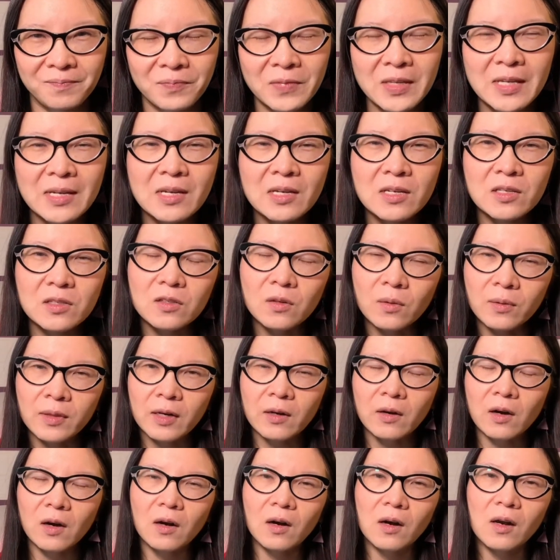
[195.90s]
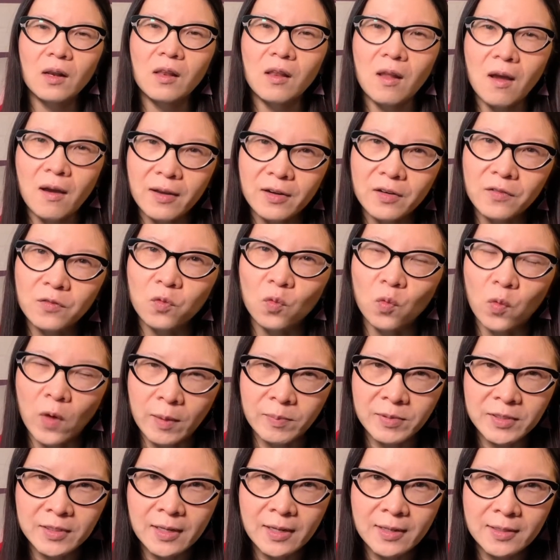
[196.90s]
So there are a lot of
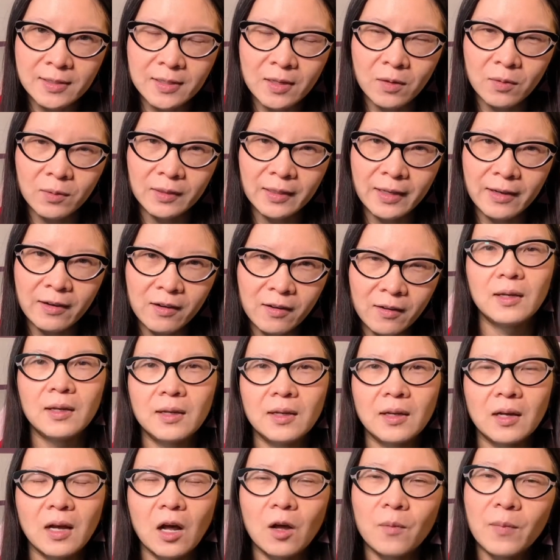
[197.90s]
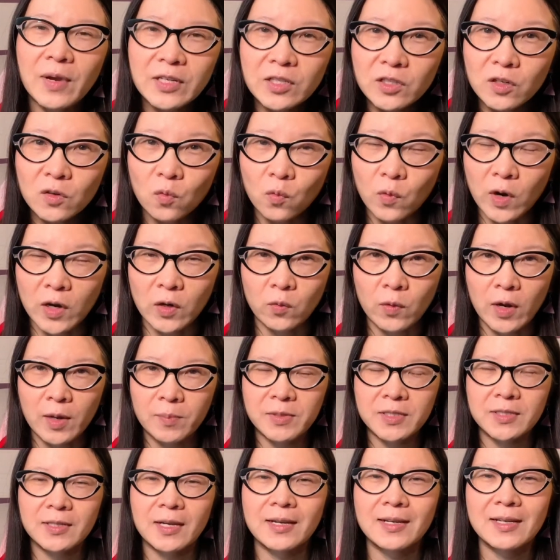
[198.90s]
websites out there. I'll mention one
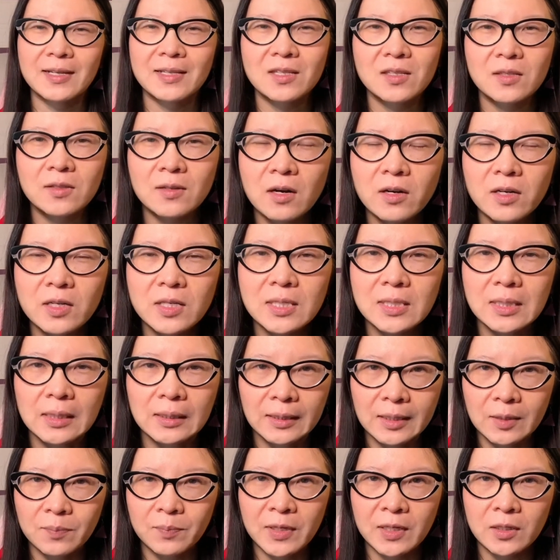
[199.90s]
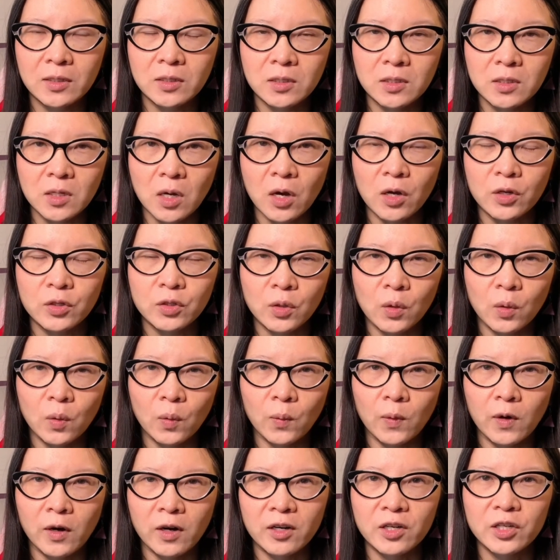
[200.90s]
website. It's
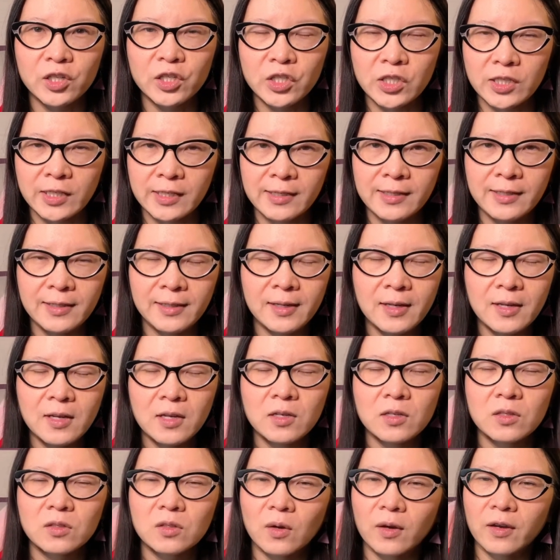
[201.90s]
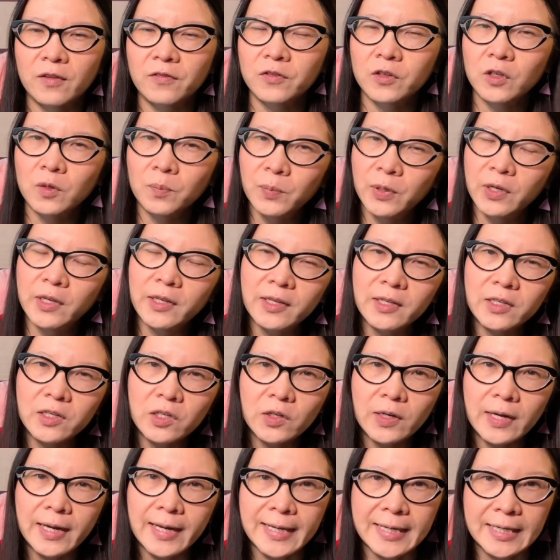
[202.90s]
startsleeping.org. So if you put in
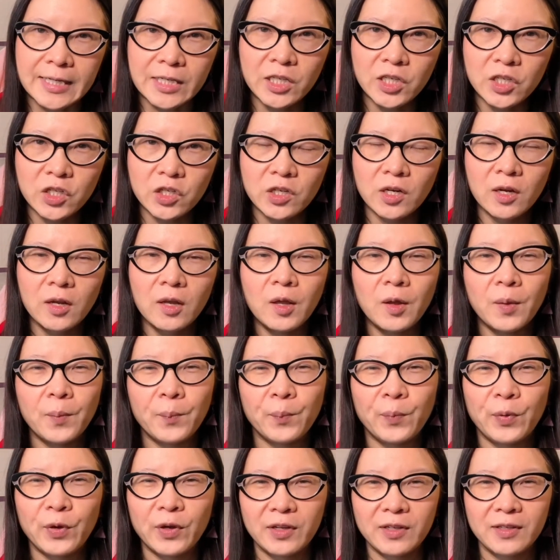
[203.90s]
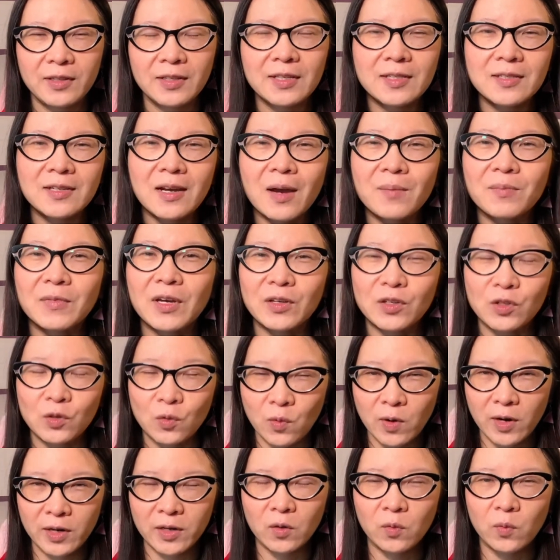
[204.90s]
your age, put in the time that you
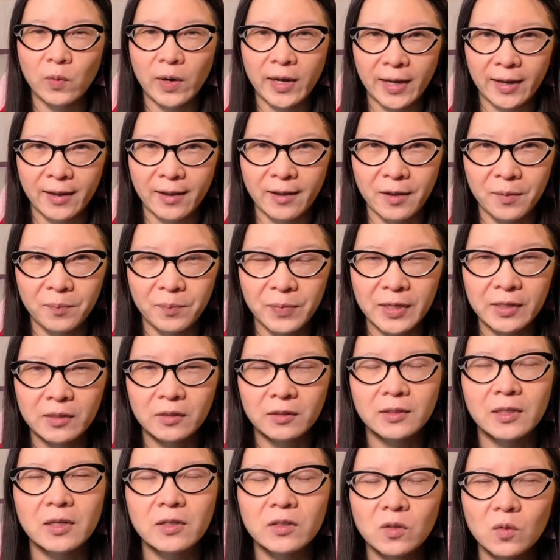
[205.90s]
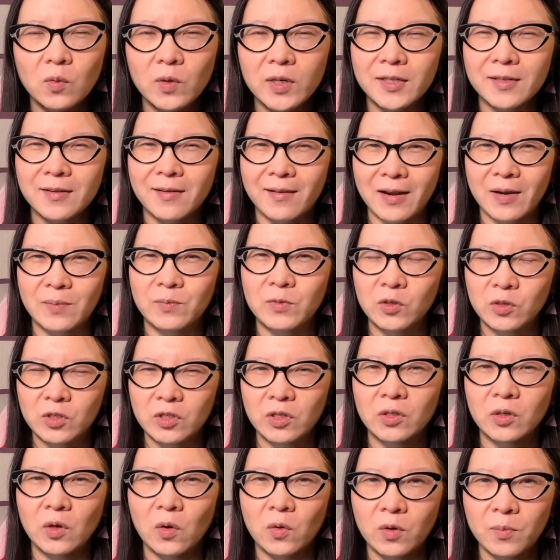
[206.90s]
want to wake up, it'll tell you what time you
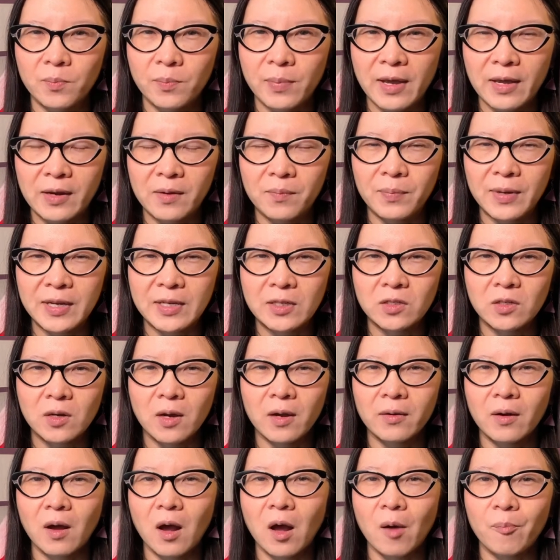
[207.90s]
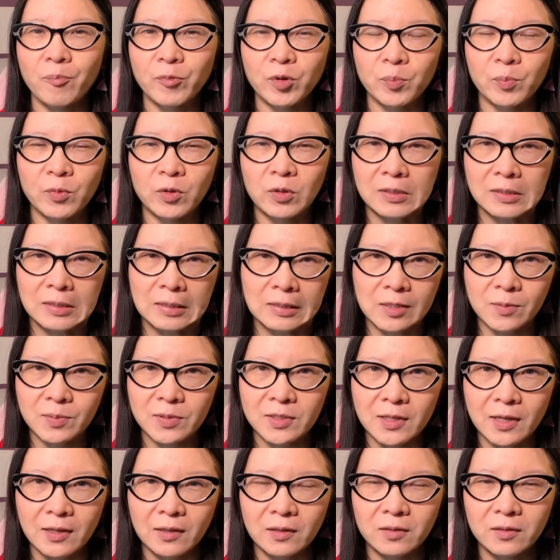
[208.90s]
should go to bed based on optimal sleep
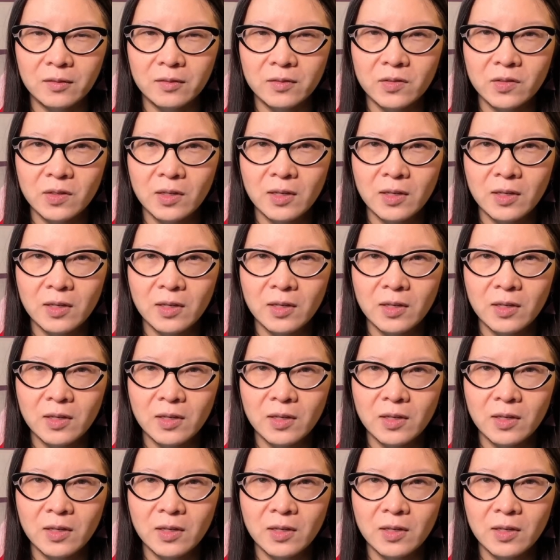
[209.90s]
cycles.